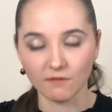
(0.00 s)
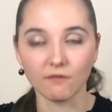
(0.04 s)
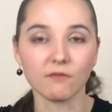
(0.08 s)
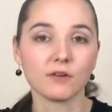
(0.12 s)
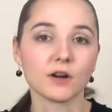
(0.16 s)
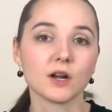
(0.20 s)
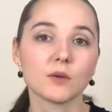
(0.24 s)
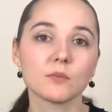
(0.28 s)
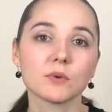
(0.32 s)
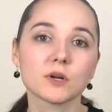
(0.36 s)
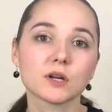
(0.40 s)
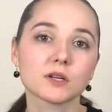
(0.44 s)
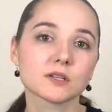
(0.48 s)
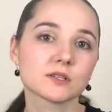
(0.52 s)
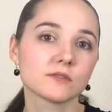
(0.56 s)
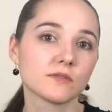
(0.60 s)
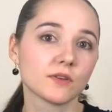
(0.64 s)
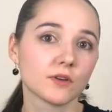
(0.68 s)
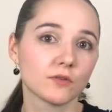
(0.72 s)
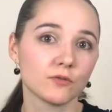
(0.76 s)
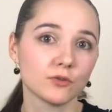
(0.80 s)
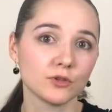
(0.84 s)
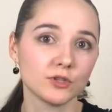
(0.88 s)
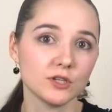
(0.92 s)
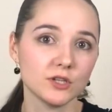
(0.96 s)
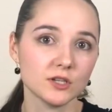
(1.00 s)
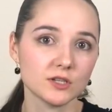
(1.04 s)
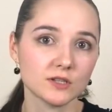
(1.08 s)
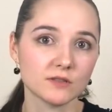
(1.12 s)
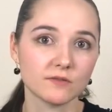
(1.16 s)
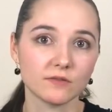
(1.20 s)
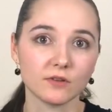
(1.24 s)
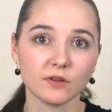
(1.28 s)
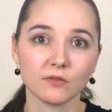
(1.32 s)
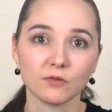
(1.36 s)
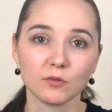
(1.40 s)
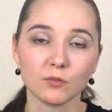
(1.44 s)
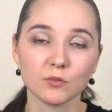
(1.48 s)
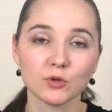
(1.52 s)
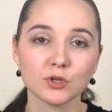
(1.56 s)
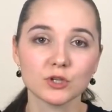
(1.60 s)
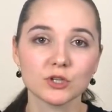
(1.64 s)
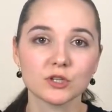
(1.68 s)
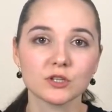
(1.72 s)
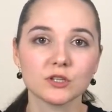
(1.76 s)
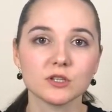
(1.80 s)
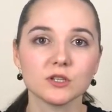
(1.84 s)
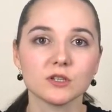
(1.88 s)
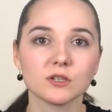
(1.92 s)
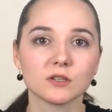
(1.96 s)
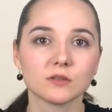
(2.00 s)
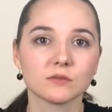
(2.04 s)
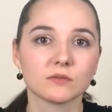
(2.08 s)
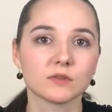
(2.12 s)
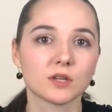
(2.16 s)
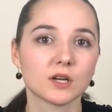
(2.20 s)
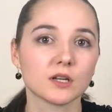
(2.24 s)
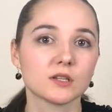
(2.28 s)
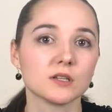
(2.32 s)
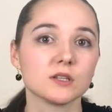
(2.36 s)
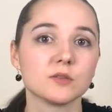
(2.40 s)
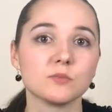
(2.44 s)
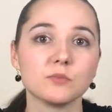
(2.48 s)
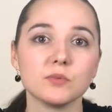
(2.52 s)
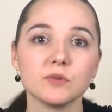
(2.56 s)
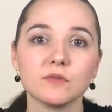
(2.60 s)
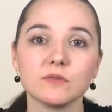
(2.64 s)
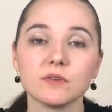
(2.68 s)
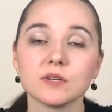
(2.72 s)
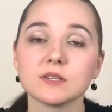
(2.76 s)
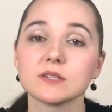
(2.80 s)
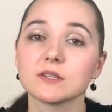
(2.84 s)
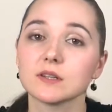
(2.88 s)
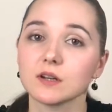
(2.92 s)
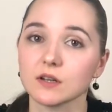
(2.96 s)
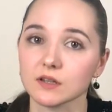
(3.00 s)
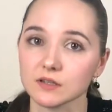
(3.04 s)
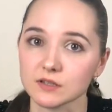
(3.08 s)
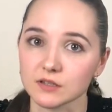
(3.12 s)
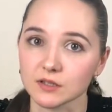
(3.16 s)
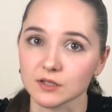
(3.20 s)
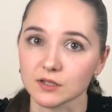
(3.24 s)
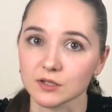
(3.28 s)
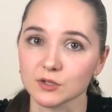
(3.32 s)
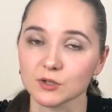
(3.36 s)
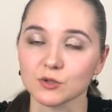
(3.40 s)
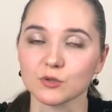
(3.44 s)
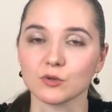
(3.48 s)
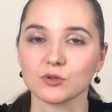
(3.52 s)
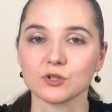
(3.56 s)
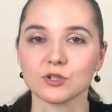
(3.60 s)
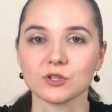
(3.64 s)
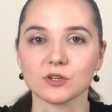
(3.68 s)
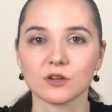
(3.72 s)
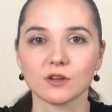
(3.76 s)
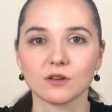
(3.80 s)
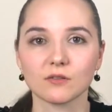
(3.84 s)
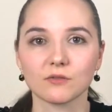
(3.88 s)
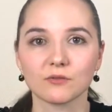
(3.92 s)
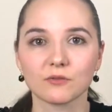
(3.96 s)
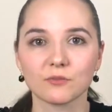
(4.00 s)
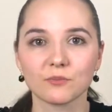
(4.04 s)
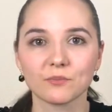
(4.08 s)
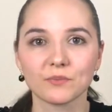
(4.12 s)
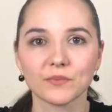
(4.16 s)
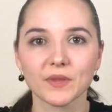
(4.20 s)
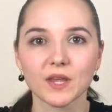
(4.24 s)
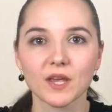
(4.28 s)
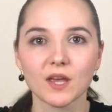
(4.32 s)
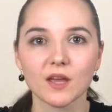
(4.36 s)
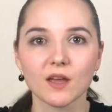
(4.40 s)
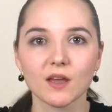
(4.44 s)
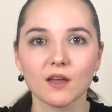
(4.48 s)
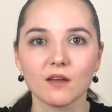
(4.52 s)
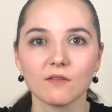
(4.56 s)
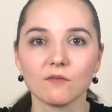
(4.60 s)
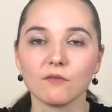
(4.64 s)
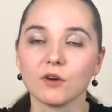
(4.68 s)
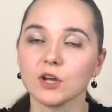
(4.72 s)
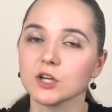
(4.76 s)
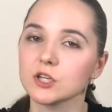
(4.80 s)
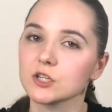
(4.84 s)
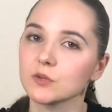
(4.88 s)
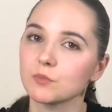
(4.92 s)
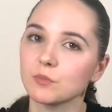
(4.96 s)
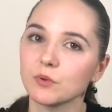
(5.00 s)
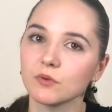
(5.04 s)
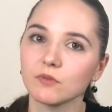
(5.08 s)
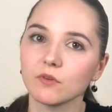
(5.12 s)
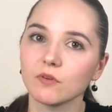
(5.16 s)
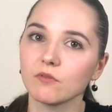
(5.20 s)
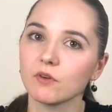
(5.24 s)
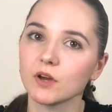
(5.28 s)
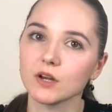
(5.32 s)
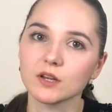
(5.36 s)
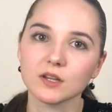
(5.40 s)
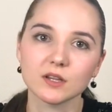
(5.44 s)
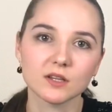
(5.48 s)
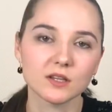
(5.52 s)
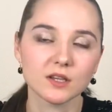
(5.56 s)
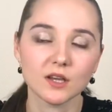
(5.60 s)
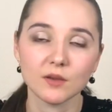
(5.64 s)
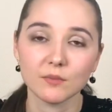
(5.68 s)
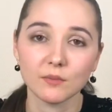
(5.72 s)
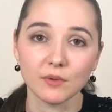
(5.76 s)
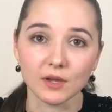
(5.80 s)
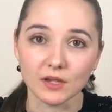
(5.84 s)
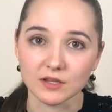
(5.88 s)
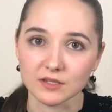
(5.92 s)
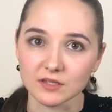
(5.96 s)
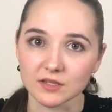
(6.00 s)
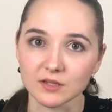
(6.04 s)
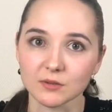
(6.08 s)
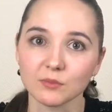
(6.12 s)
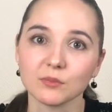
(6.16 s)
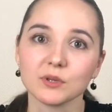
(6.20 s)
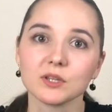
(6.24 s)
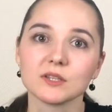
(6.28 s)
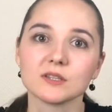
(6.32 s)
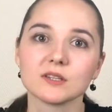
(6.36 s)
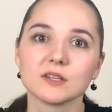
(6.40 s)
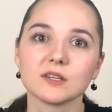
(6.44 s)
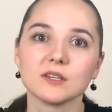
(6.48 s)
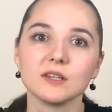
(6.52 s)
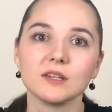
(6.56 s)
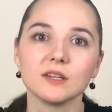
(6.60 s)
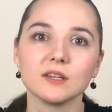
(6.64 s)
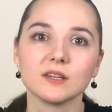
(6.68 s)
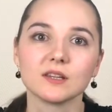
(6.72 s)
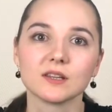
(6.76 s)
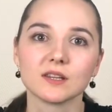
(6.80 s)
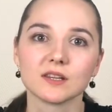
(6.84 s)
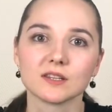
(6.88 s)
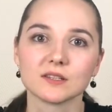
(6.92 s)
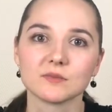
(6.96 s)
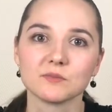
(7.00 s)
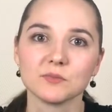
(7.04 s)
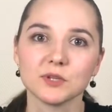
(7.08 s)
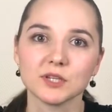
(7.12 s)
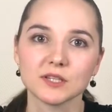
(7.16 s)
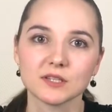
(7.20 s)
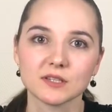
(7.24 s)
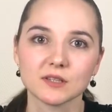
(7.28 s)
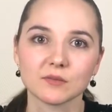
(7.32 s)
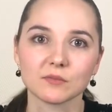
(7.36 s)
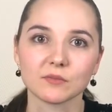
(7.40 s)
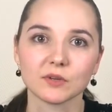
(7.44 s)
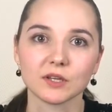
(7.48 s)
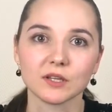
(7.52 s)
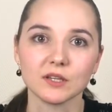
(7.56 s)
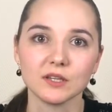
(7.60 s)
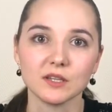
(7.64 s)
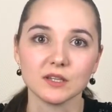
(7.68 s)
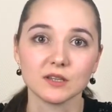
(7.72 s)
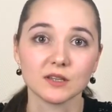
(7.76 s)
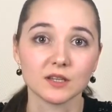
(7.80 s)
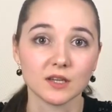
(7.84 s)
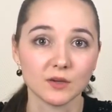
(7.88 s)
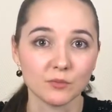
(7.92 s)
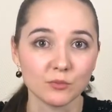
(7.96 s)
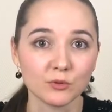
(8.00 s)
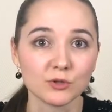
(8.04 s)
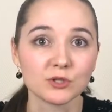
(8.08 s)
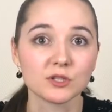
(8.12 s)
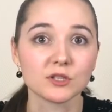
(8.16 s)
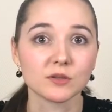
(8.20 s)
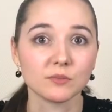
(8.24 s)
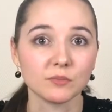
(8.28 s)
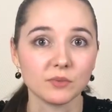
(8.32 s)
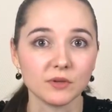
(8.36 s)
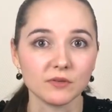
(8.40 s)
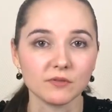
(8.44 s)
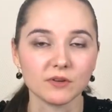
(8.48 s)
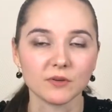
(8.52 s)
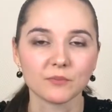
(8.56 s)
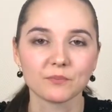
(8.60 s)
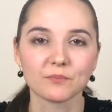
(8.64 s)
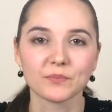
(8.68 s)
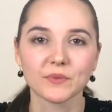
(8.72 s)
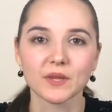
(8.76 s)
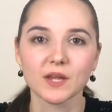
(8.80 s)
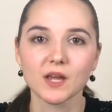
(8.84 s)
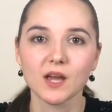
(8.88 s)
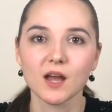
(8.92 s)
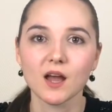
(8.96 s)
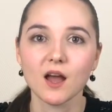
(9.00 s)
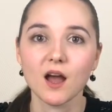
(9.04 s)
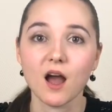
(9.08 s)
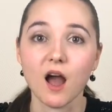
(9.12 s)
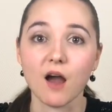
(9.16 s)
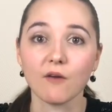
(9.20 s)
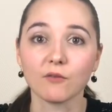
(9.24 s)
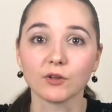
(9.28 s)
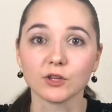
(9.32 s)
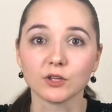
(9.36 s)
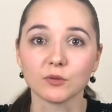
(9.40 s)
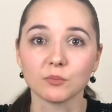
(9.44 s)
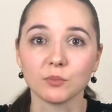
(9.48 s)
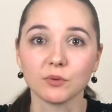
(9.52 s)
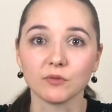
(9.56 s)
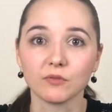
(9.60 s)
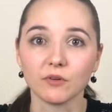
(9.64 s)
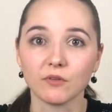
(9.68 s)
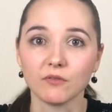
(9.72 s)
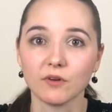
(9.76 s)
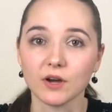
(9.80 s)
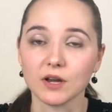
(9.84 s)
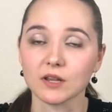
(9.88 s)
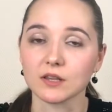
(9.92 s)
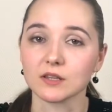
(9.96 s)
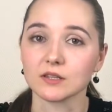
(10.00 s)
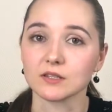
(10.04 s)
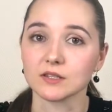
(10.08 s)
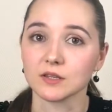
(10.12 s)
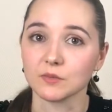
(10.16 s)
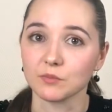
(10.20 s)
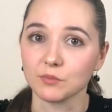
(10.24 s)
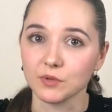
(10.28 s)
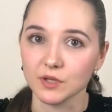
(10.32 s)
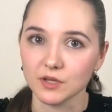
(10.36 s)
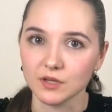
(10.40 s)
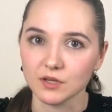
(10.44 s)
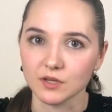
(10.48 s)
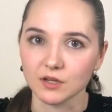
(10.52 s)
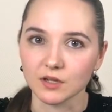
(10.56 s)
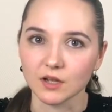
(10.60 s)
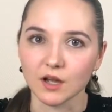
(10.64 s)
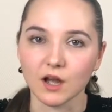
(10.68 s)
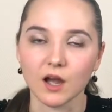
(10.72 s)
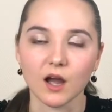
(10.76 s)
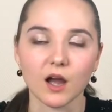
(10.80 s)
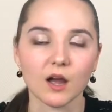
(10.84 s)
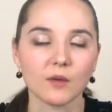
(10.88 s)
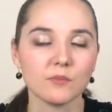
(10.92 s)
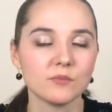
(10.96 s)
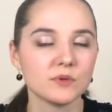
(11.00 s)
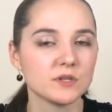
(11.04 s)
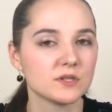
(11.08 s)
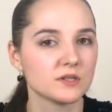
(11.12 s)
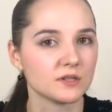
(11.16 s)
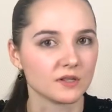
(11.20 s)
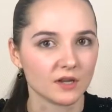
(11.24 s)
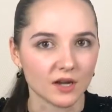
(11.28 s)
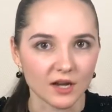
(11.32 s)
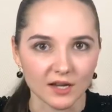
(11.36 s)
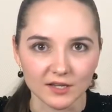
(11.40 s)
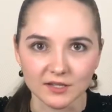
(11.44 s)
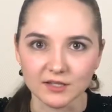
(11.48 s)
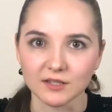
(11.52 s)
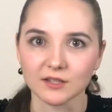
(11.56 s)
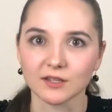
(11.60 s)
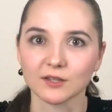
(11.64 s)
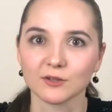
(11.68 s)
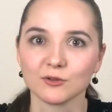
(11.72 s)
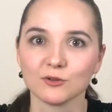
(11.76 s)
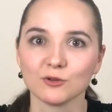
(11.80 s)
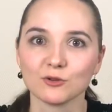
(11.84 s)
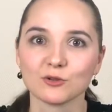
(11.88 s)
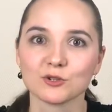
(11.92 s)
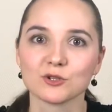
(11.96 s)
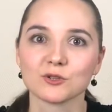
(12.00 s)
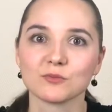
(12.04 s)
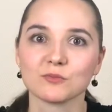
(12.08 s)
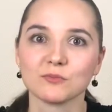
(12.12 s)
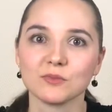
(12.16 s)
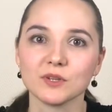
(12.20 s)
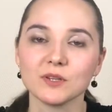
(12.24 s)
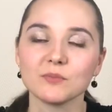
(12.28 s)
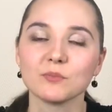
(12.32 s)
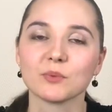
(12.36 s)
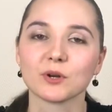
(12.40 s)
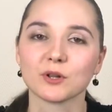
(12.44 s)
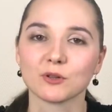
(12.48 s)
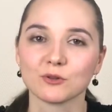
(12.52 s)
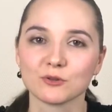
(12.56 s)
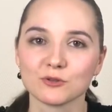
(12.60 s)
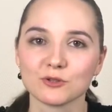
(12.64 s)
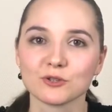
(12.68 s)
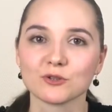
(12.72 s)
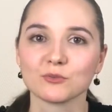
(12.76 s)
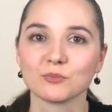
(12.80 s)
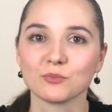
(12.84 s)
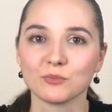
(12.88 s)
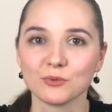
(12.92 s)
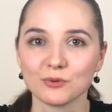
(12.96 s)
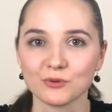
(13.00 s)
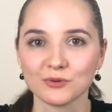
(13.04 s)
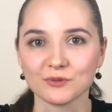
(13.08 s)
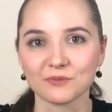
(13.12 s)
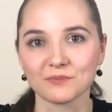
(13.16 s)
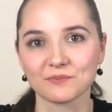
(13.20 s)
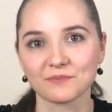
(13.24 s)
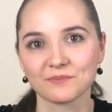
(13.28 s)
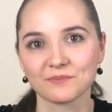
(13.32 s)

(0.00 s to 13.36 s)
As a part of your action, you can spend beer from different sources. Your brewery doesn't have to be connected to the location where the beer is required, but there must be a link to the opponent's brewery.